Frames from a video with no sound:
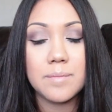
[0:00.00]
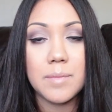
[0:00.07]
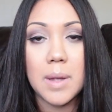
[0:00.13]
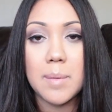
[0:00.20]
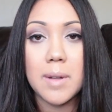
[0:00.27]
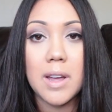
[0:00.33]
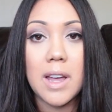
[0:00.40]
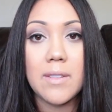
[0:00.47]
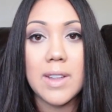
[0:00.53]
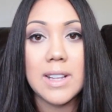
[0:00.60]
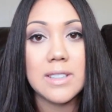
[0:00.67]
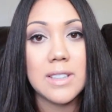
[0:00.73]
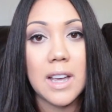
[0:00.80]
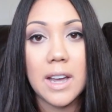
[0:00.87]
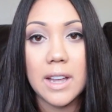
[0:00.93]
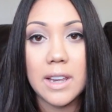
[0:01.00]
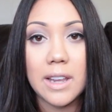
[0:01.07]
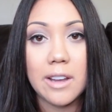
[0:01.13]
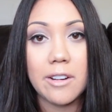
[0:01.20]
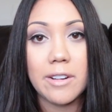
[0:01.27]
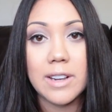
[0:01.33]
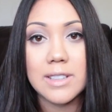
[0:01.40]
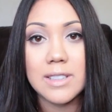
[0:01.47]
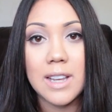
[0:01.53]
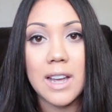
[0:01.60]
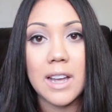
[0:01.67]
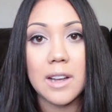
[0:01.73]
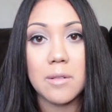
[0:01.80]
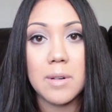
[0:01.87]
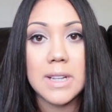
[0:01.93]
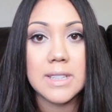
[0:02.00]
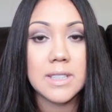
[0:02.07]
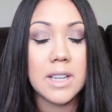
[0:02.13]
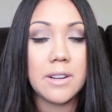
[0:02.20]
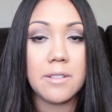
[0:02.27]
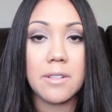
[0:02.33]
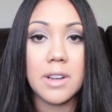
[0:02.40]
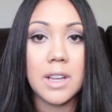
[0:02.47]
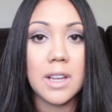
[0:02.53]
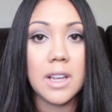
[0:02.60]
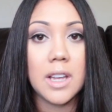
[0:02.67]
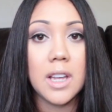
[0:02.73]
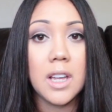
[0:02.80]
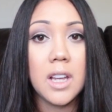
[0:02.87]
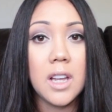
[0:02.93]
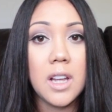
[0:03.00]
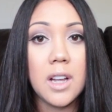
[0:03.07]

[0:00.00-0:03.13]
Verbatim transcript: maybe I'll have anxiety or an attack once every